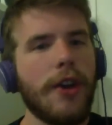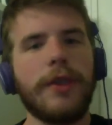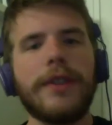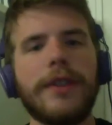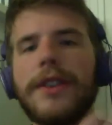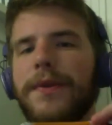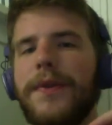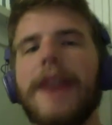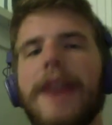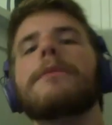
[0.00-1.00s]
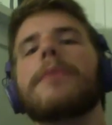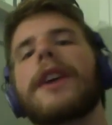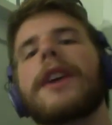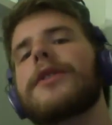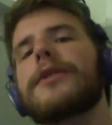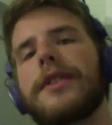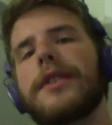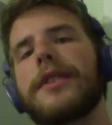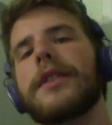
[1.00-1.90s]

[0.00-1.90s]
is your favorite player and who's your